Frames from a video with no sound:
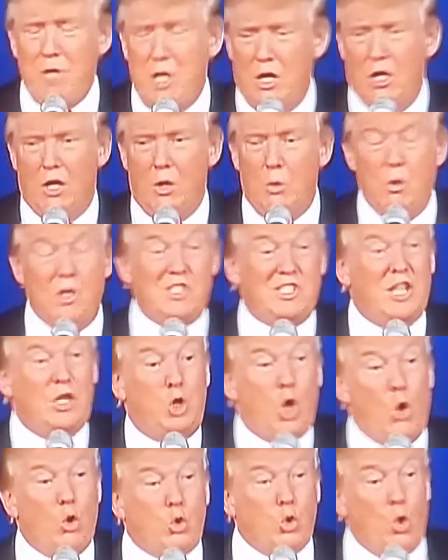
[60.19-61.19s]
I'm the only
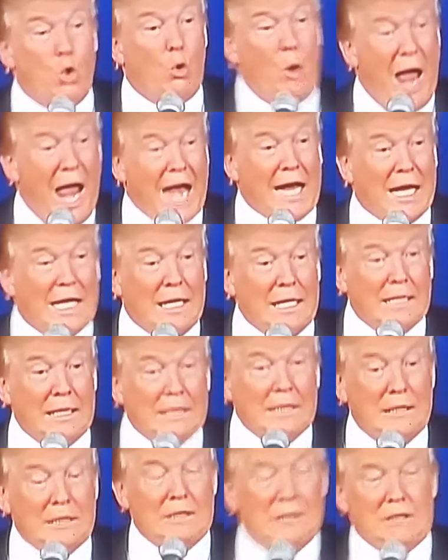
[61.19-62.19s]
ones that don't do Iraq.
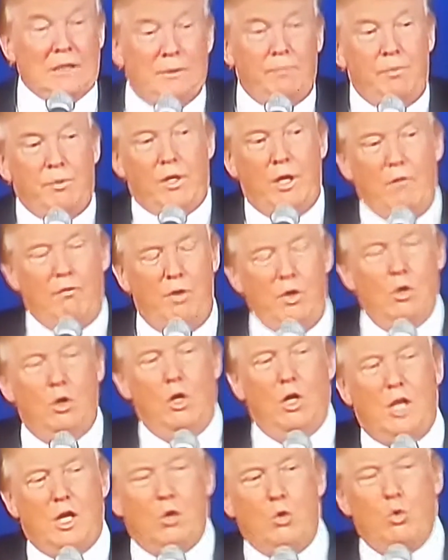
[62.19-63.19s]
If
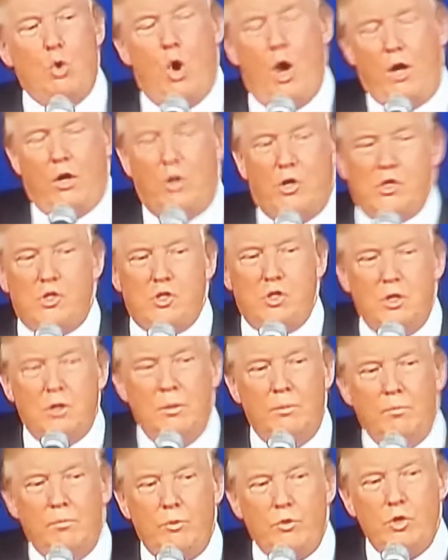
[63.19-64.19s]
you look at
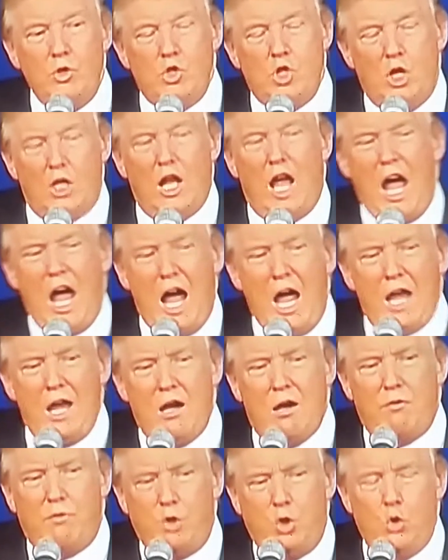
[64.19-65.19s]
Reuters,
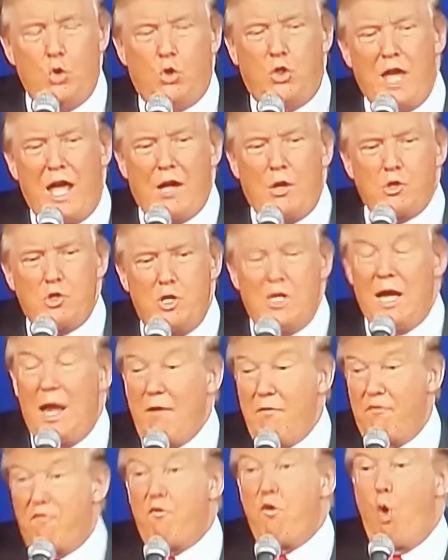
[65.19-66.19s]
July of
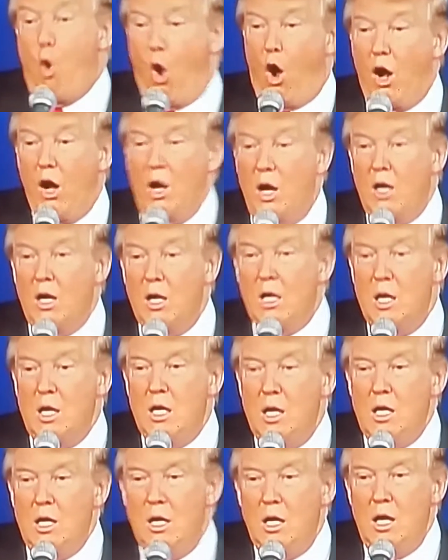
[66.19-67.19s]

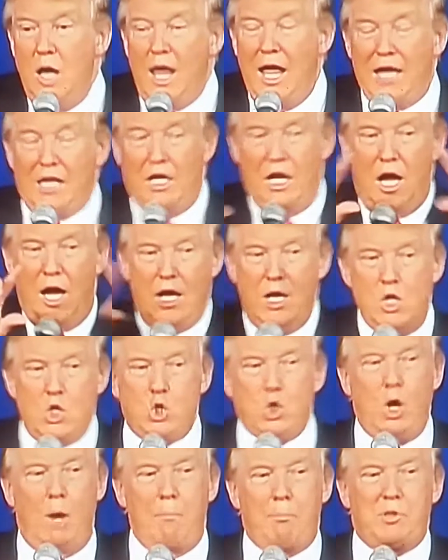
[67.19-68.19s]
2004, headline,
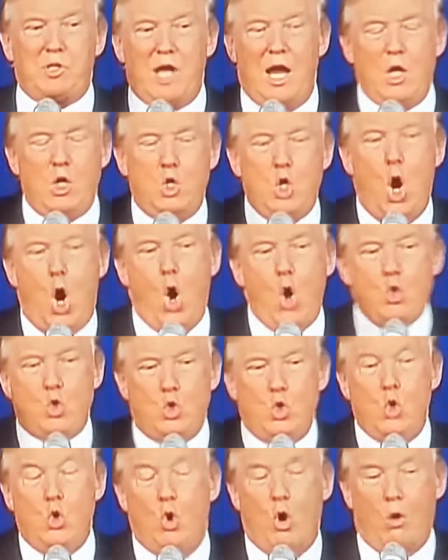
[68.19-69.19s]
Trump said
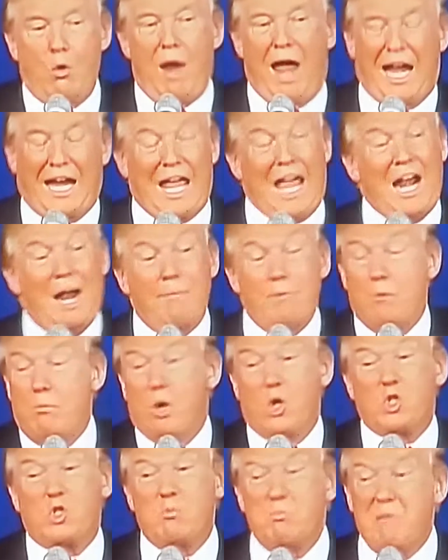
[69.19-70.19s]
don't do Iraq. And I'm
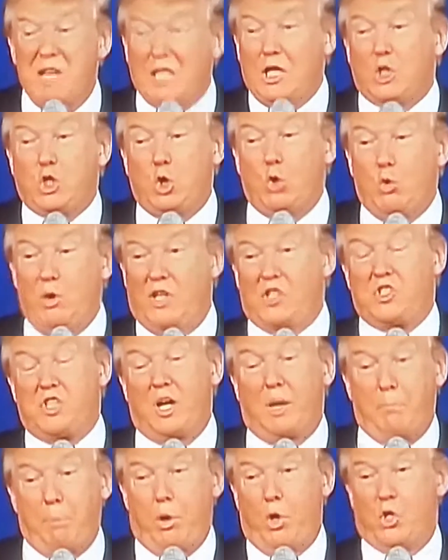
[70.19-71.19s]
the most
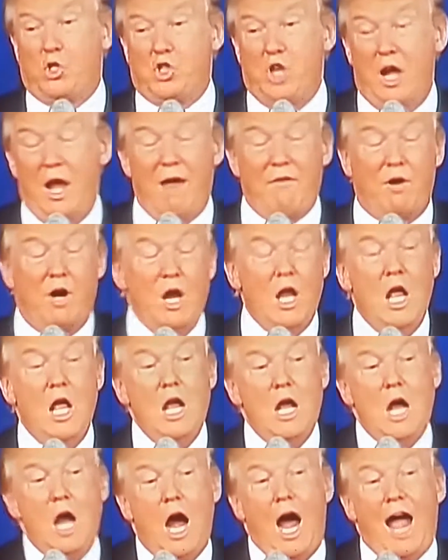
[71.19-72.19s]
militaristic person ever.
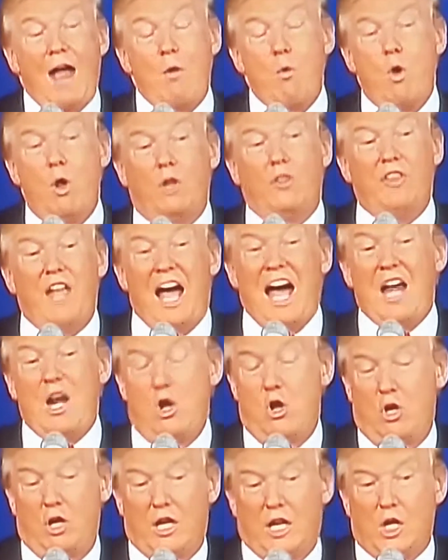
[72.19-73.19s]
I'm Jared
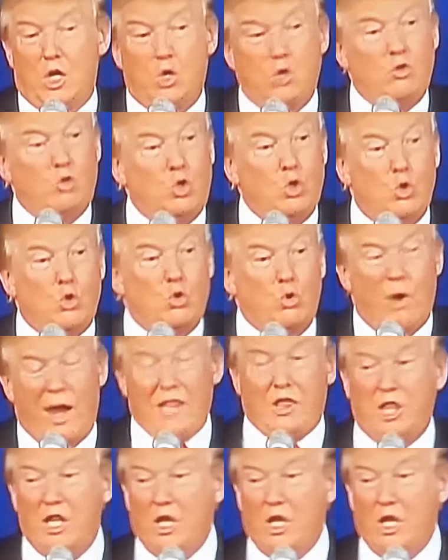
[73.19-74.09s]
Dillingham, 3TV.